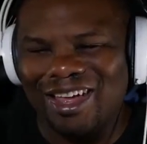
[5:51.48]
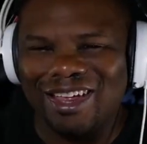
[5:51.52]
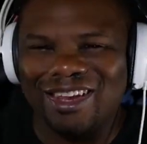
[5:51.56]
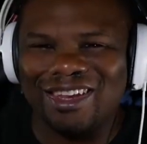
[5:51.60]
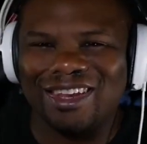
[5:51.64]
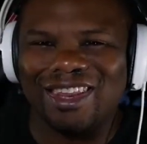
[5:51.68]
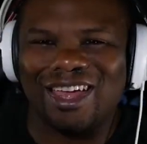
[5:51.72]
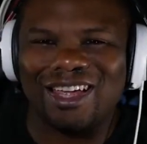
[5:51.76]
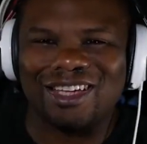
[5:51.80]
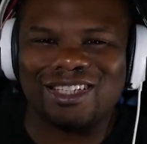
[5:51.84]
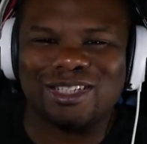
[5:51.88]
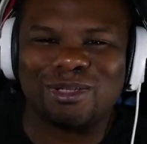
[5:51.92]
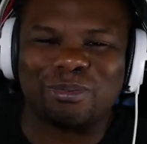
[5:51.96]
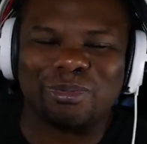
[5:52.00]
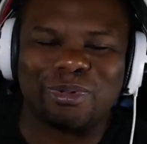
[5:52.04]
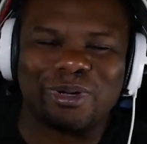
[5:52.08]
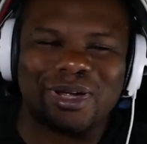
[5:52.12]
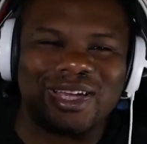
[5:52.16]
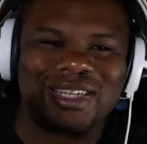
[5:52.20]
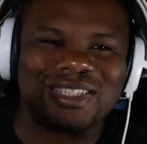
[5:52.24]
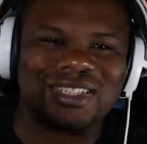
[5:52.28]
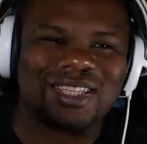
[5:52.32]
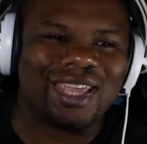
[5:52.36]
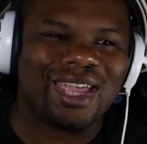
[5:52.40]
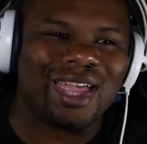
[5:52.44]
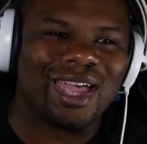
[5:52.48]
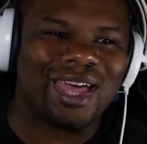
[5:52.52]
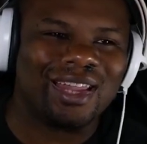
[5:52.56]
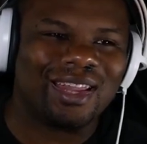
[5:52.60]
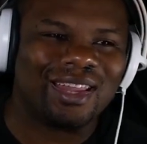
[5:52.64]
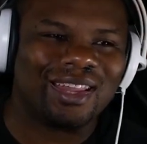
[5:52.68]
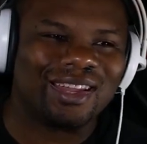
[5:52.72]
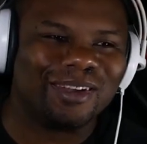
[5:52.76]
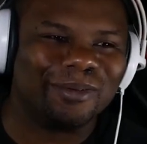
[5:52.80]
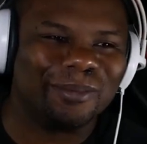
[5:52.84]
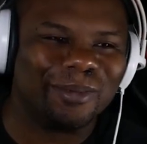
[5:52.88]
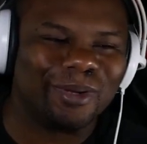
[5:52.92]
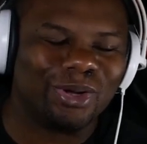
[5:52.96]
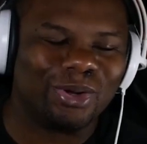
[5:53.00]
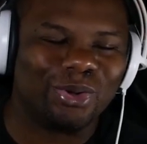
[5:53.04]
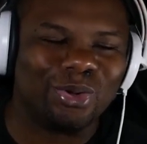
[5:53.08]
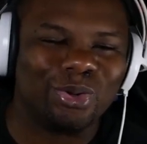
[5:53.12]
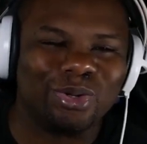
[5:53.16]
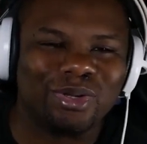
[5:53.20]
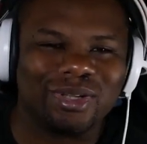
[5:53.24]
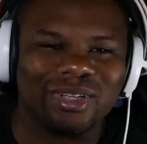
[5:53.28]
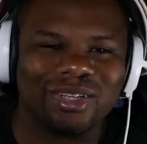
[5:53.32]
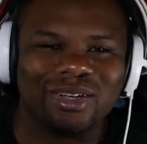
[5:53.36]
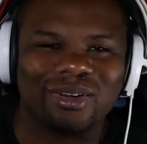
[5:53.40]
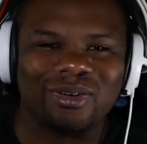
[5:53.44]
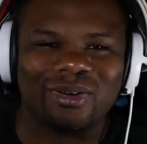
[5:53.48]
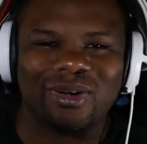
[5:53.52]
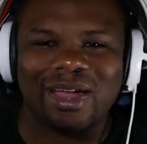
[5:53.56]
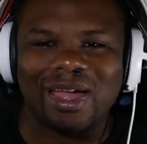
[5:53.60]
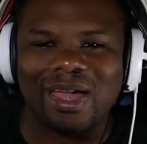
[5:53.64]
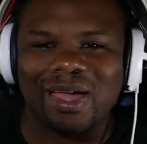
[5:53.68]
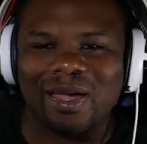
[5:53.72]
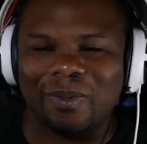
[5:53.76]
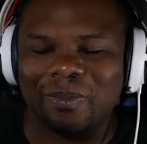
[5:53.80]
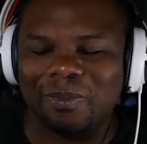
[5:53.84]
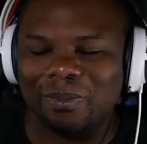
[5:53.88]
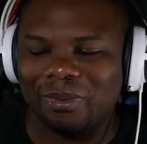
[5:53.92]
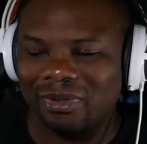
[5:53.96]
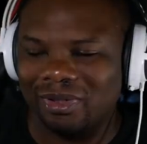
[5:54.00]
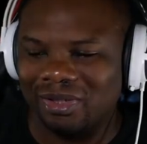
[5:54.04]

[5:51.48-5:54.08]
That surprised the hell out of me. Holy crap.